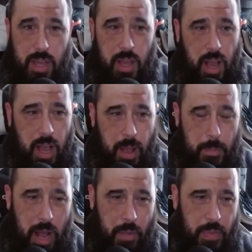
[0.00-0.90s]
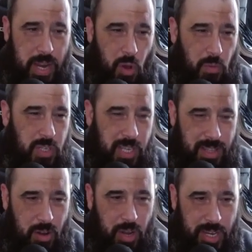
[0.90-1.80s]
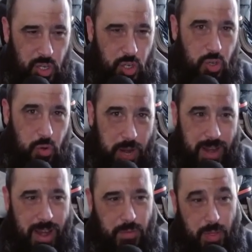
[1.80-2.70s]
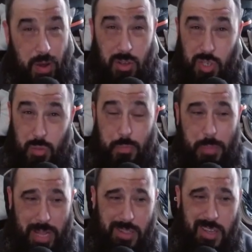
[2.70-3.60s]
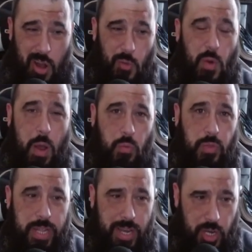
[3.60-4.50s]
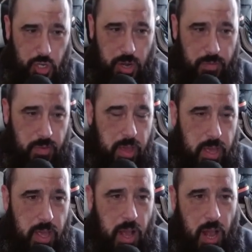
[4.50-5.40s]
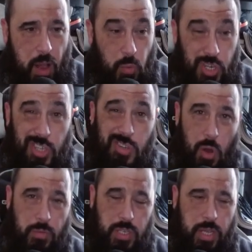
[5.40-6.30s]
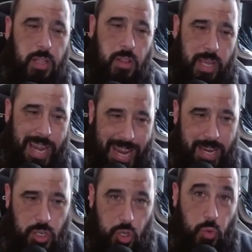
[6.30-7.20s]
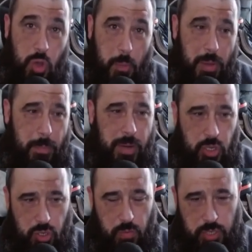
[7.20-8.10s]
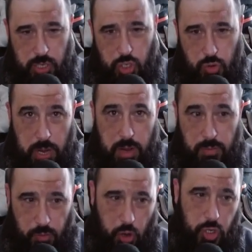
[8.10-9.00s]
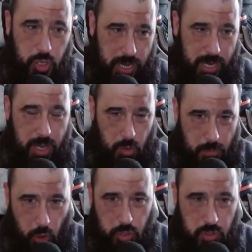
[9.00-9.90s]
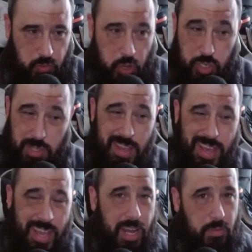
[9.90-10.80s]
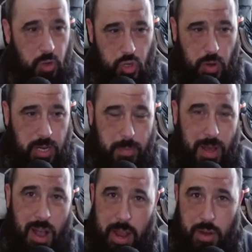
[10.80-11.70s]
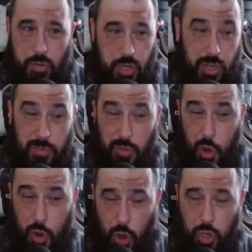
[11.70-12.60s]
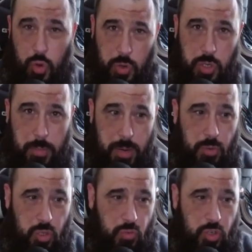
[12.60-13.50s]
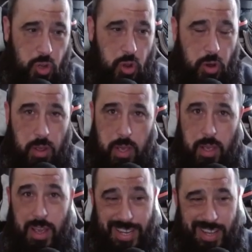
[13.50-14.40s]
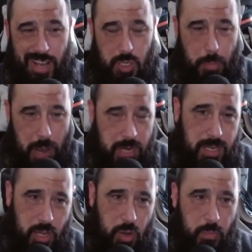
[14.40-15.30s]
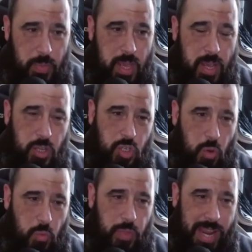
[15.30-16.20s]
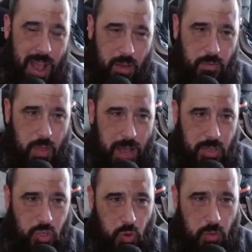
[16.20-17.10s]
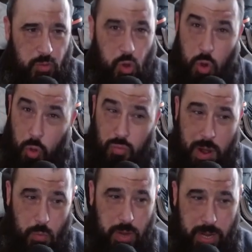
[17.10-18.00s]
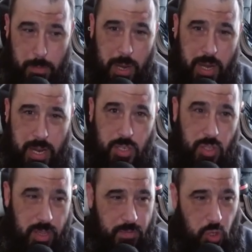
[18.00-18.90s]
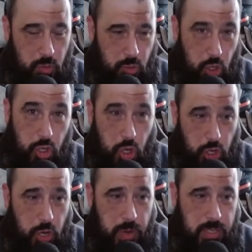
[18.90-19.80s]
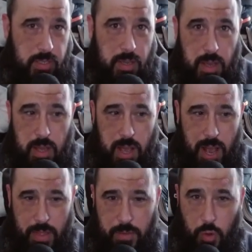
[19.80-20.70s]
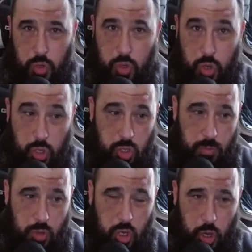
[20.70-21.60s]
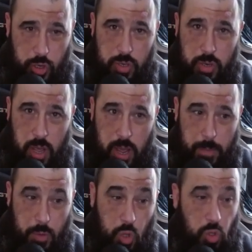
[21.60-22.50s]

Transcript: And they obviously their legion trait and everything else is built around the initiative, which is obviously the key to combat, because you're obviously striking first. You get to kill models first, and if you strike them at a higher initiative, they're not going to be able to return attacks back to you. So they have that sort of good all-rounding ability. So they've got some good gun units, and they've also got some good close